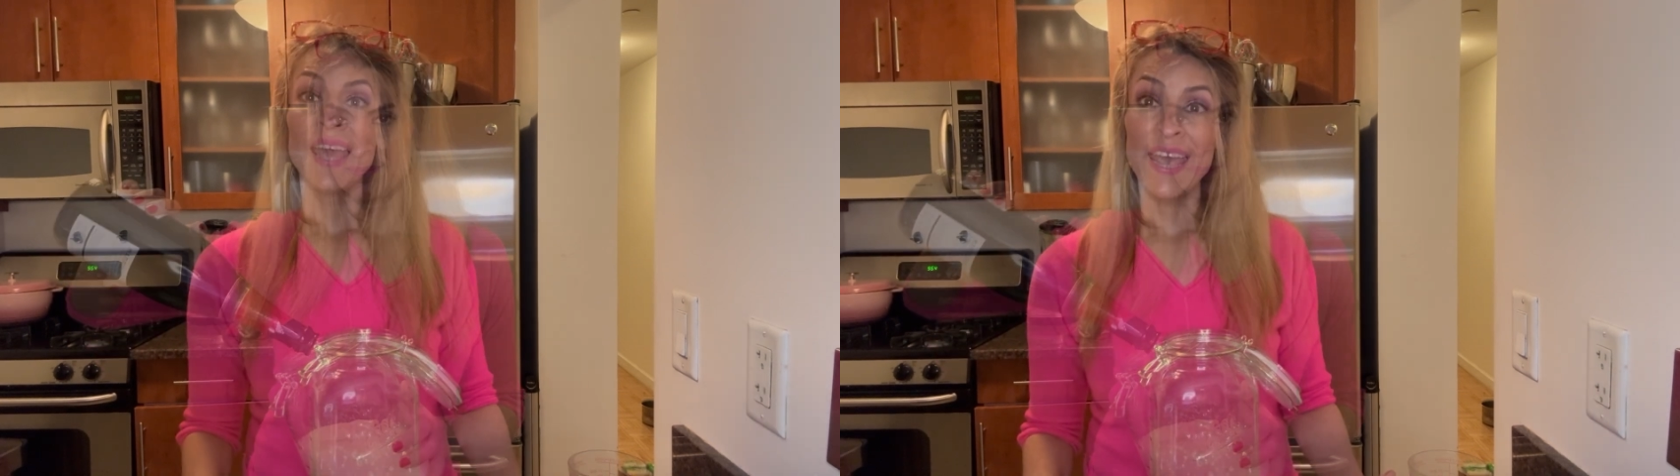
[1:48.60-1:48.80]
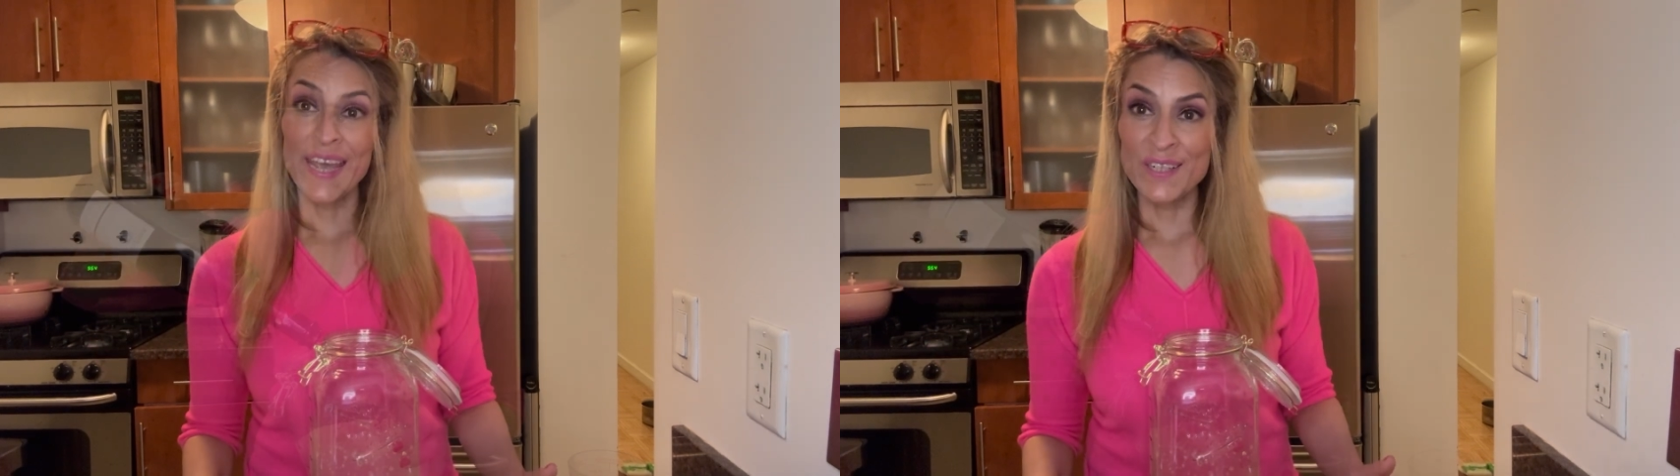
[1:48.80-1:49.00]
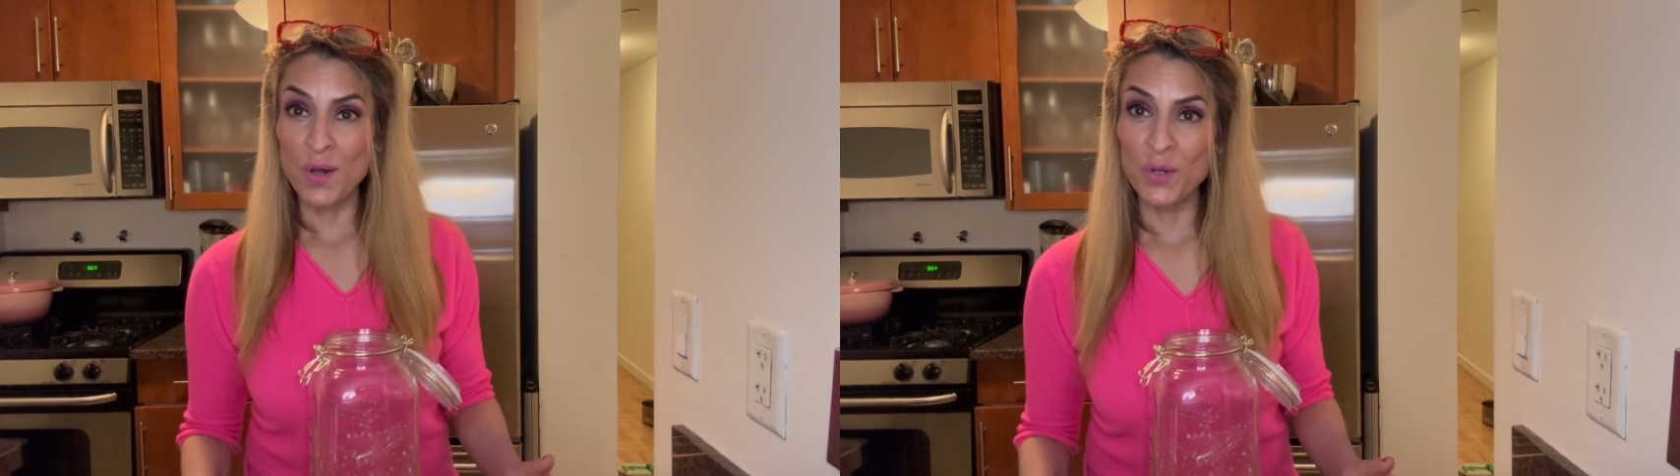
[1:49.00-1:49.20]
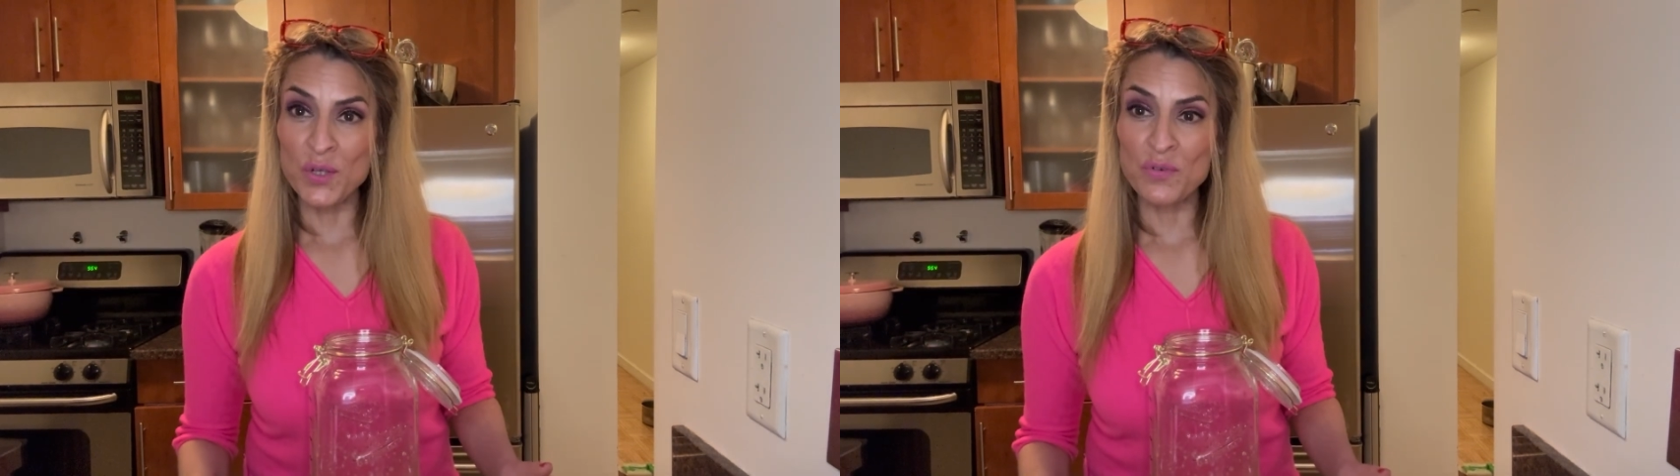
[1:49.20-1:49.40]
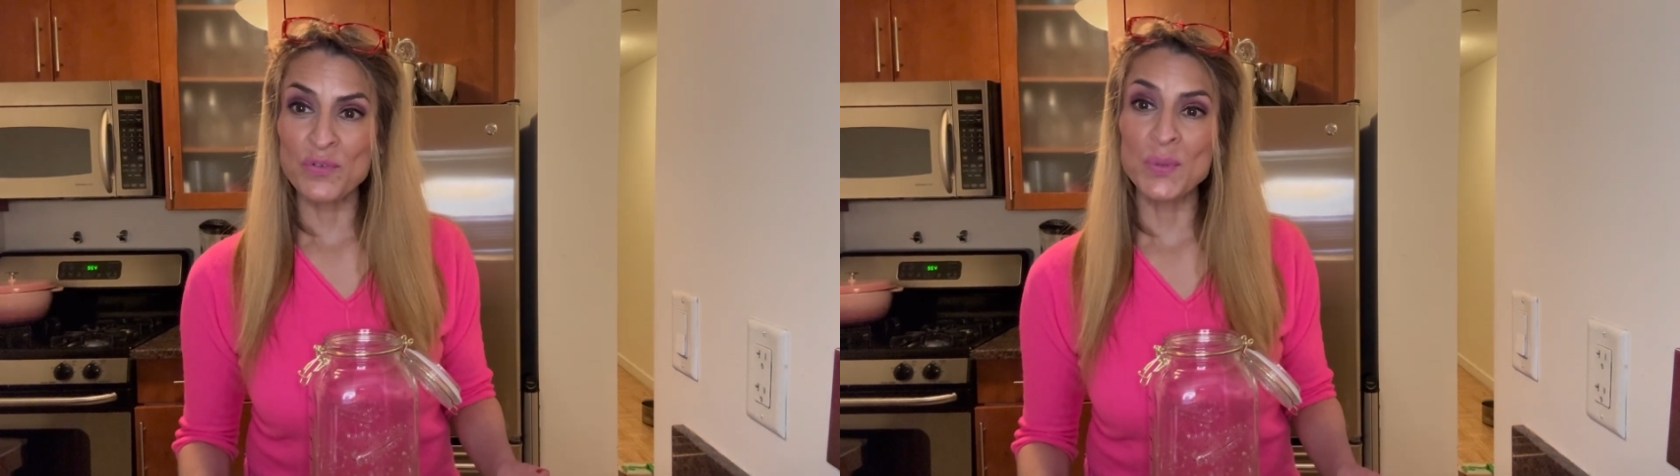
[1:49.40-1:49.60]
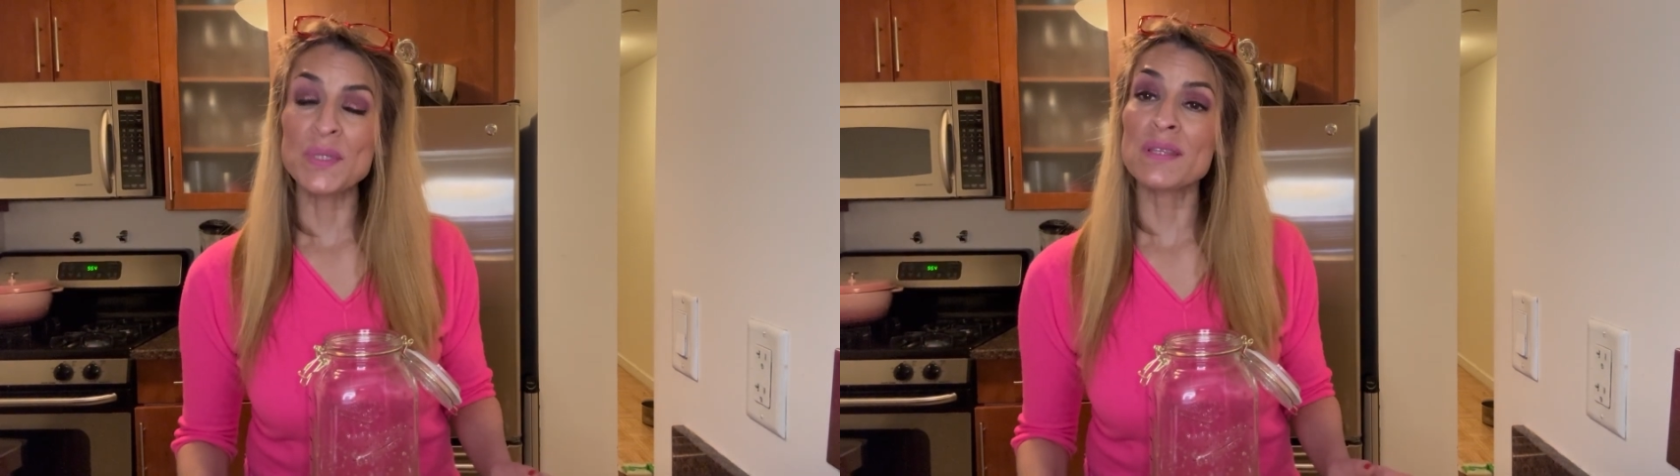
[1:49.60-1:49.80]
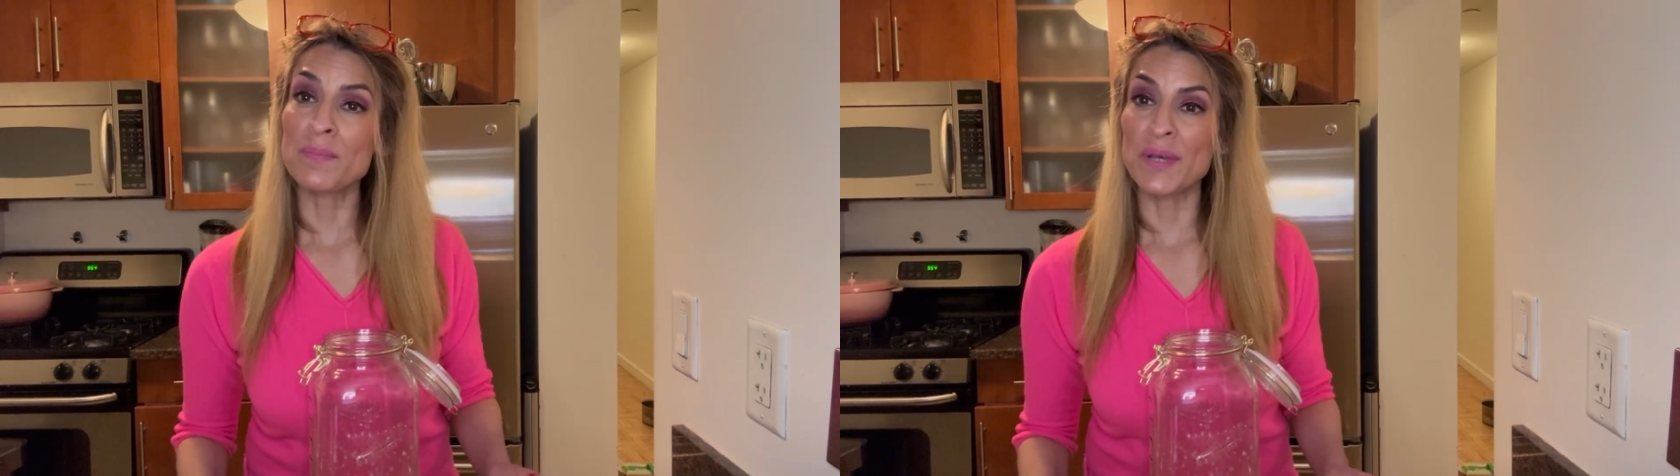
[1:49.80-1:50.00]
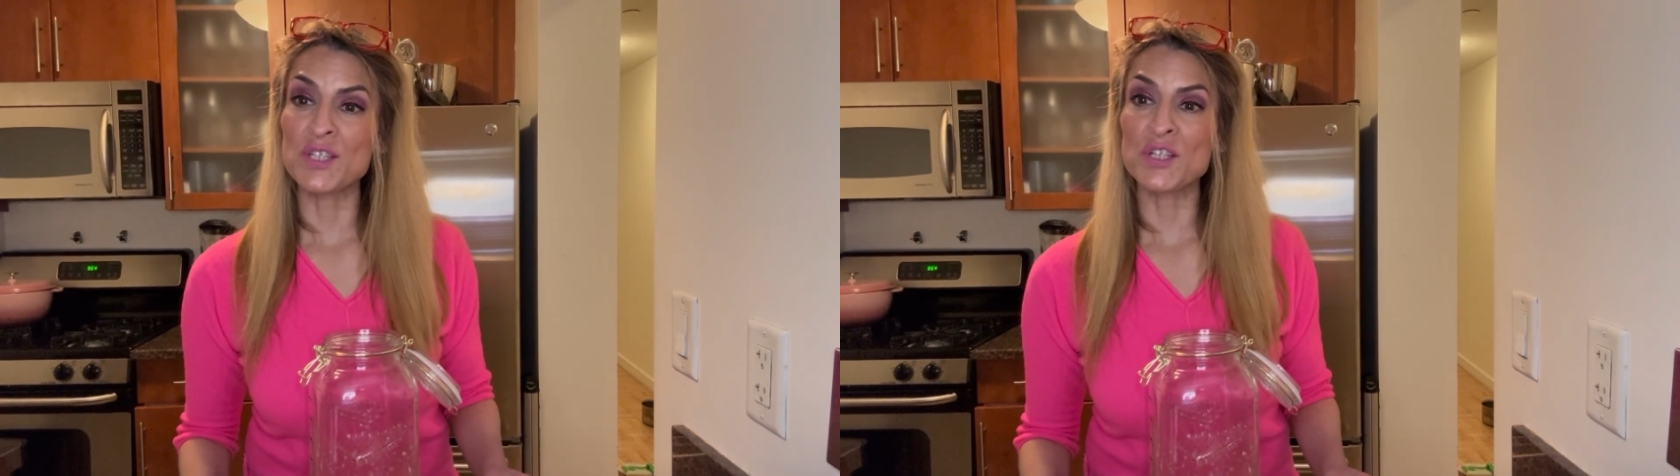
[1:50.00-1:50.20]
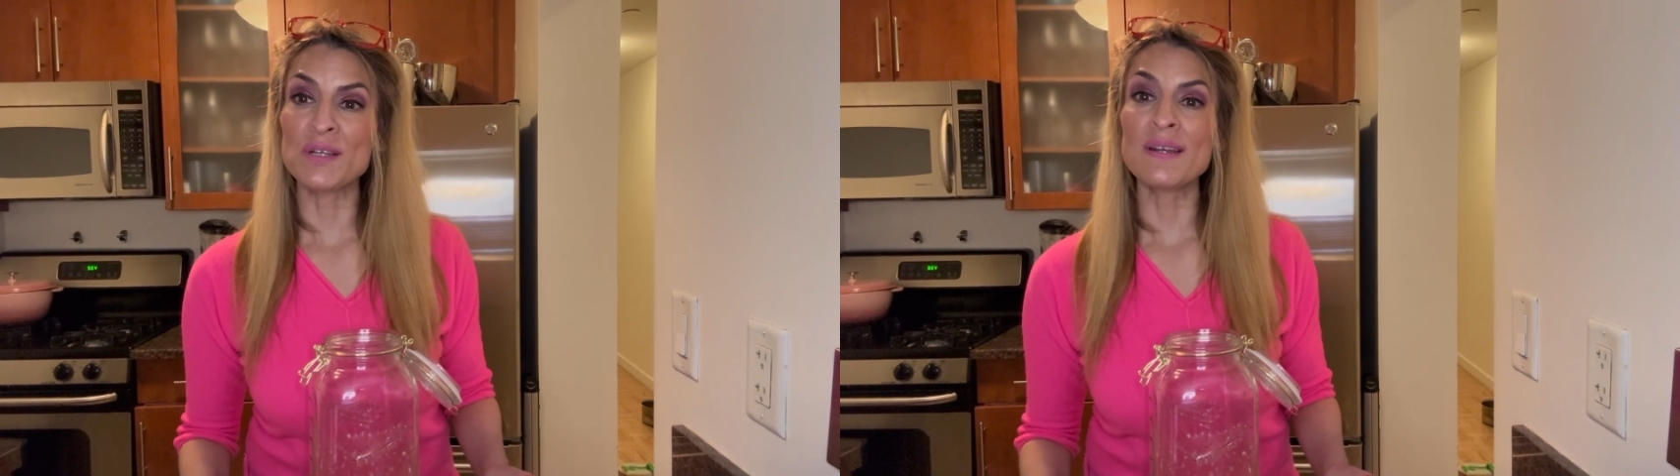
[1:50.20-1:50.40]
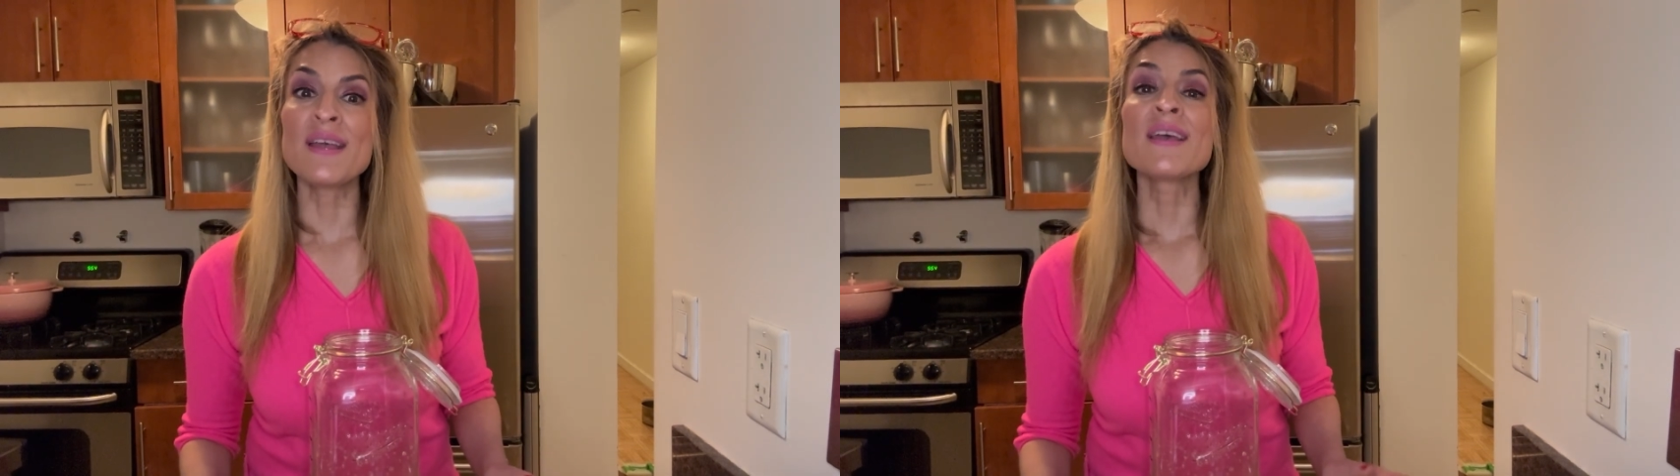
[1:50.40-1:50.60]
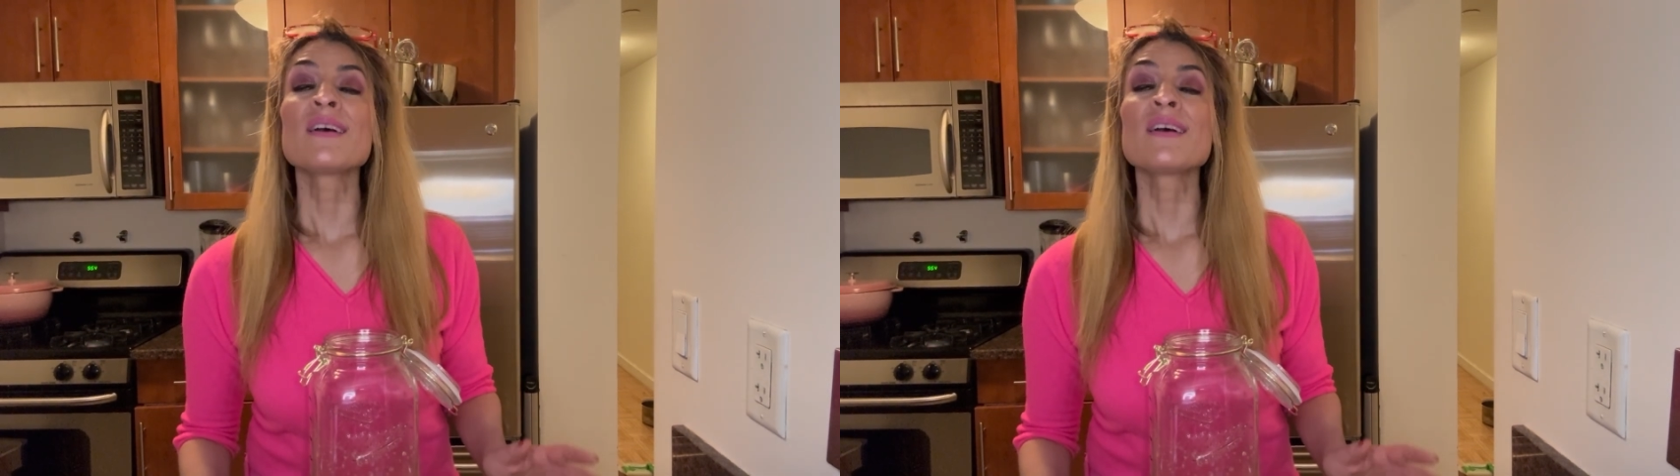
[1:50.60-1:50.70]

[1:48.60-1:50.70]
Add all your fruit to the pitcher.